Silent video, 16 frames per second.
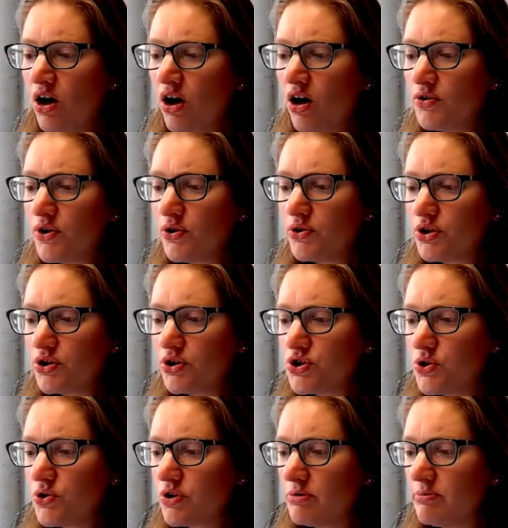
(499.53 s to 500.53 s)
Although your
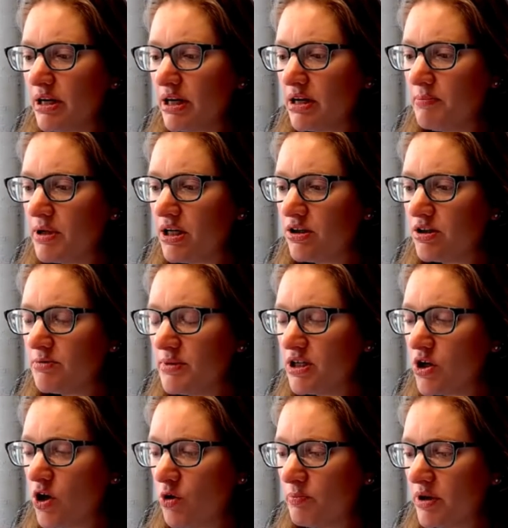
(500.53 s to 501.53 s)
children may appear to
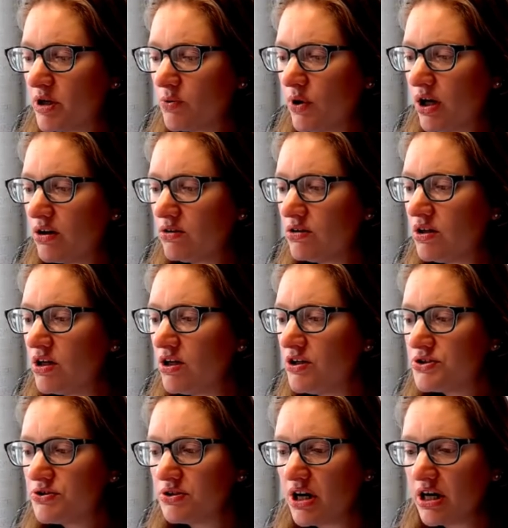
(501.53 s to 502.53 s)
be coping well,
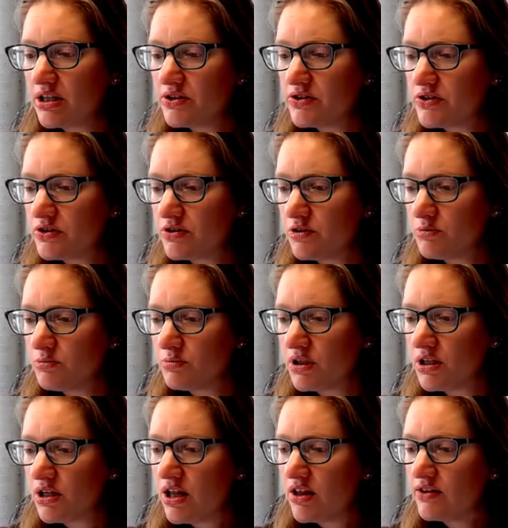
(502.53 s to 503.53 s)
do not assume
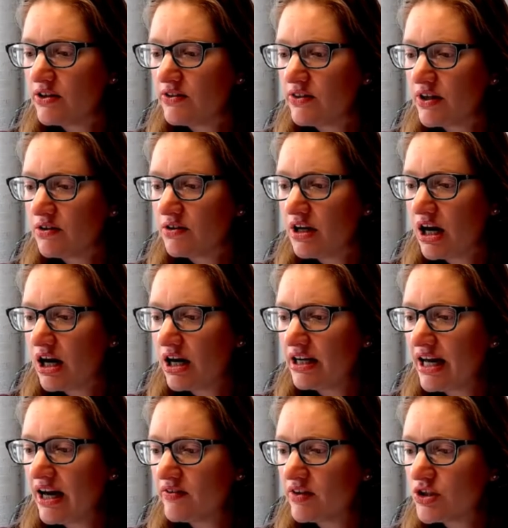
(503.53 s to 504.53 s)
that they're not
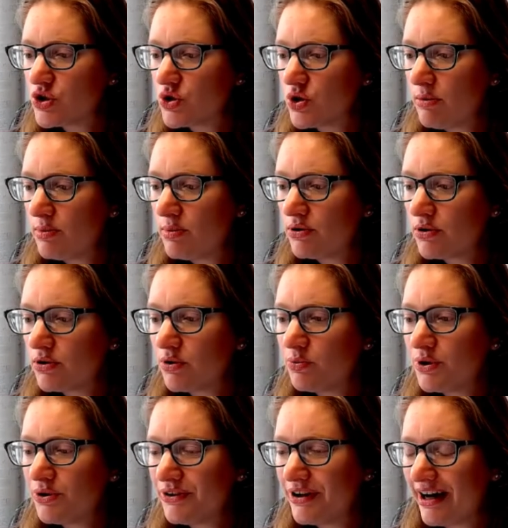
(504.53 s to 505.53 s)
having trouble or
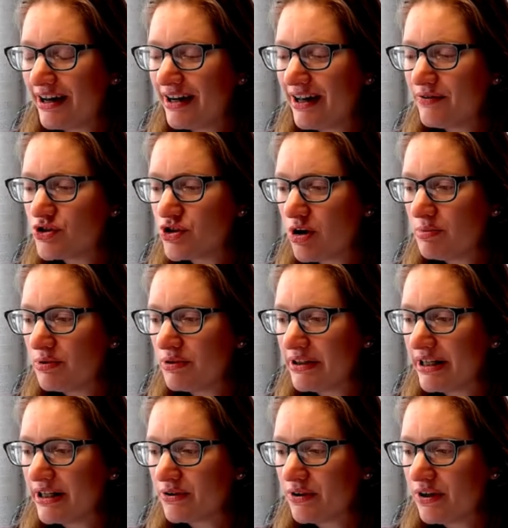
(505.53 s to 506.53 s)
will not have trouble
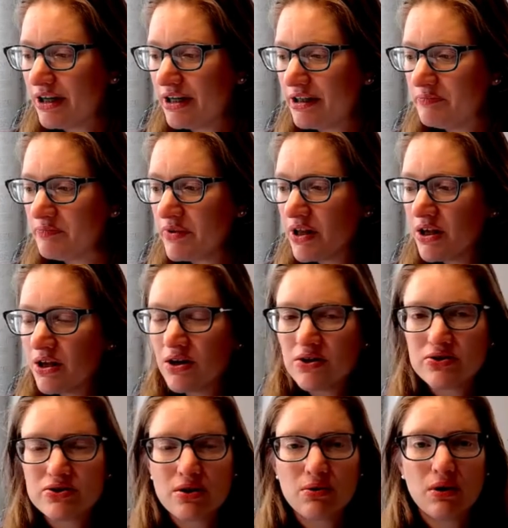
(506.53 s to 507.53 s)
later on.
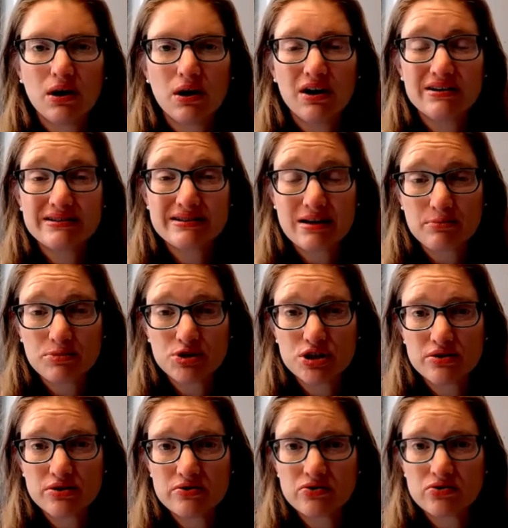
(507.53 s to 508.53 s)
So
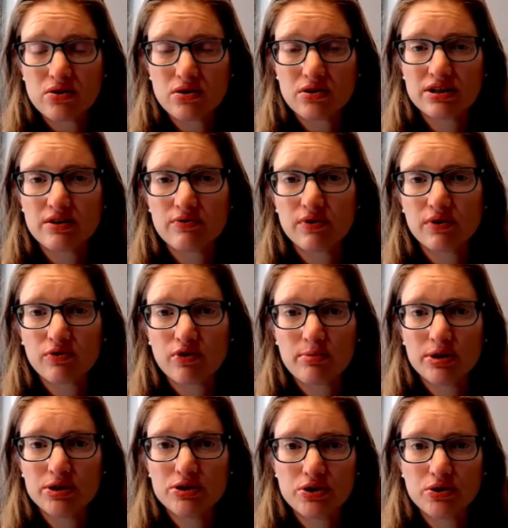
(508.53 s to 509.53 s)
assumptions are different from
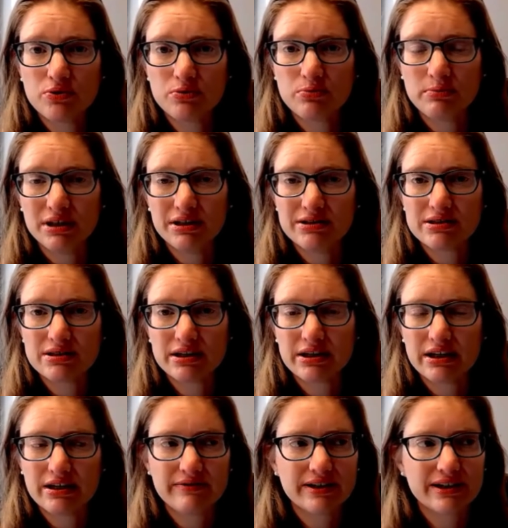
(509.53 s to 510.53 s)
attunement.
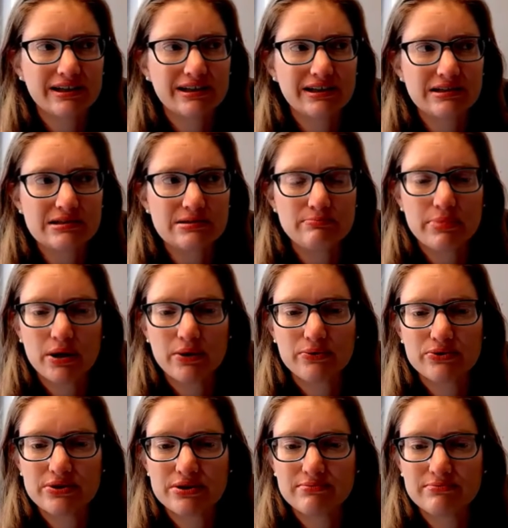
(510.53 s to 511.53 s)
Again, if I can get some
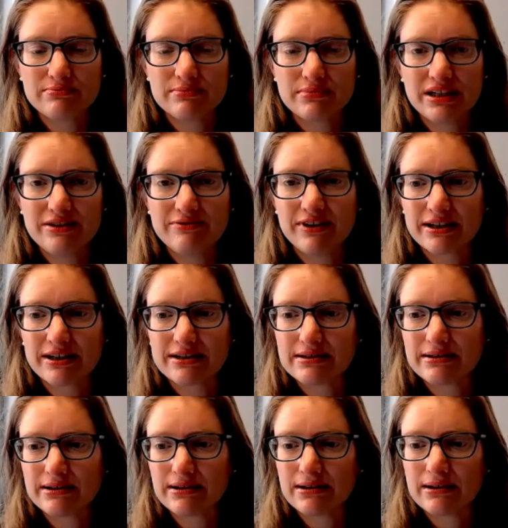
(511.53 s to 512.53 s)
post effects
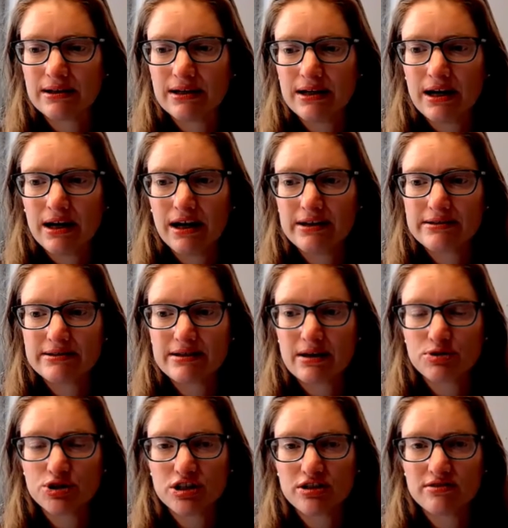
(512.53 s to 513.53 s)
in here,
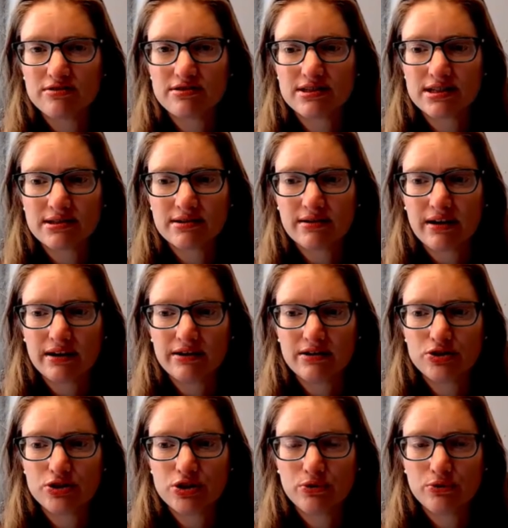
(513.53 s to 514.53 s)
assumptions and
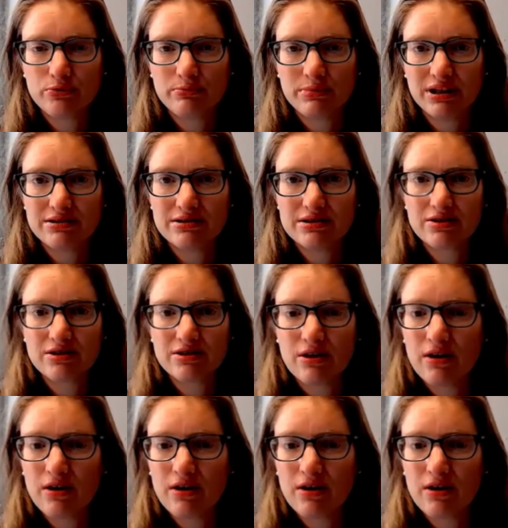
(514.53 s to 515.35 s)
attunement,